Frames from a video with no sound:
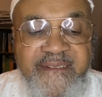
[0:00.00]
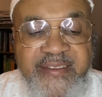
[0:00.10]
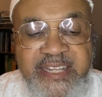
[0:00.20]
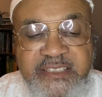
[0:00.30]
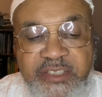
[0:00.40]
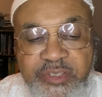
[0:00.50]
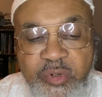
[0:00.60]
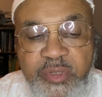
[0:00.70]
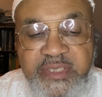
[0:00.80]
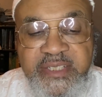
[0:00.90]
His
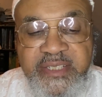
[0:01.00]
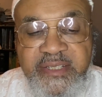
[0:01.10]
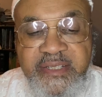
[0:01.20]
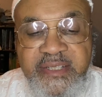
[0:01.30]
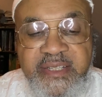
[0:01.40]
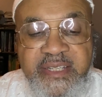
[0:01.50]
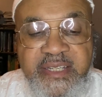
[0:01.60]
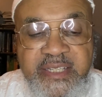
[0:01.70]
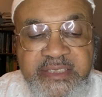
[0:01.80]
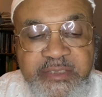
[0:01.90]
authority
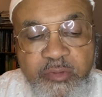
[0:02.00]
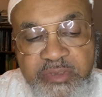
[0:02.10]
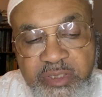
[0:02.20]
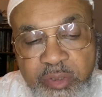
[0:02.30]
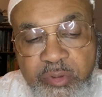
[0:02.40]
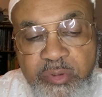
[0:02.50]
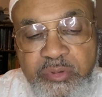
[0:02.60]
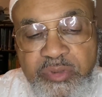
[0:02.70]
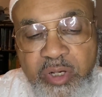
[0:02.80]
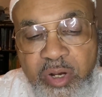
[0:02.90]
is over those
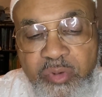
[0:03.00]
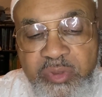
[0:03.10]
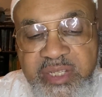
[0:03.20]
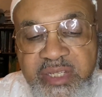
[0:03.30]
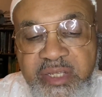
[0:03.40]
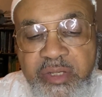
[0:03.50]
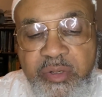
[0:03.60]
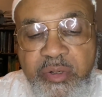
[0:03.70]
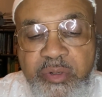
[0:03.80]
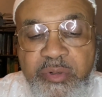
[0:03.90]
only
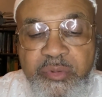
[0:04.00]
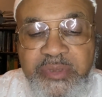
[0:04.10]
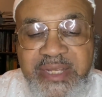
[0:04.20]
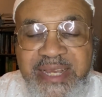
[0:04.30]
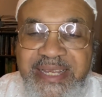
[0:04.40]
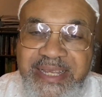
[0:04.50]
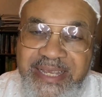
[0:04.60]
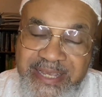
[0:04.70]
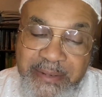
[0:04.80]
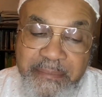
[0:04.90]
who take
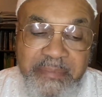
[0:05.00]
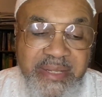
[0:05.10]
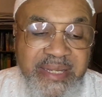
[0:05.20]
Him